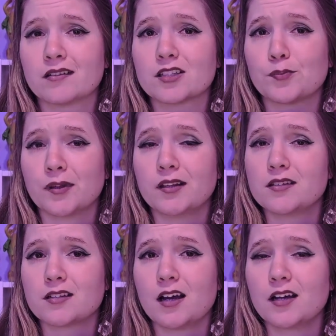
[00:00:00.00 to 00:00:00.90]
to play
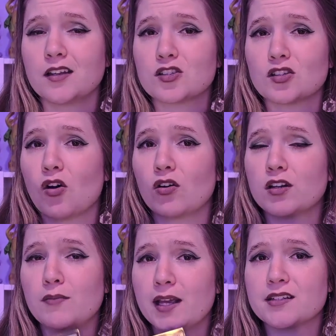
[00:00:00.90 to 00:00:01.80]
this guy, that's
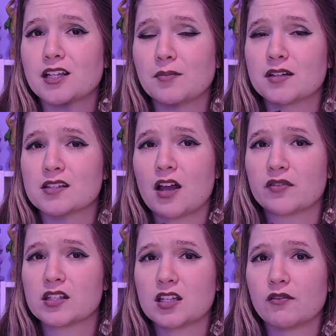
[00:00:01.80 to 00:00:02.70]
already makes him a
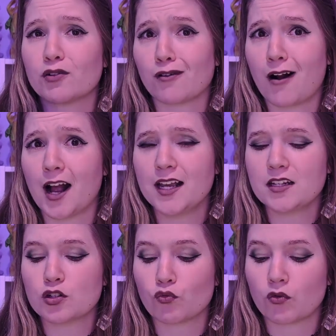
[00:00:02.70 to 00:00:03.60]
7/7,
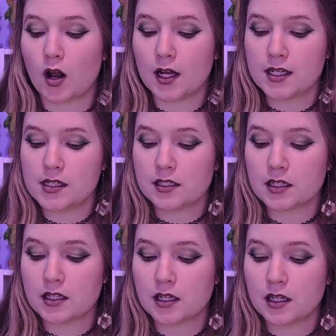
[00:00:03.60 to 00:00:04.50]
right?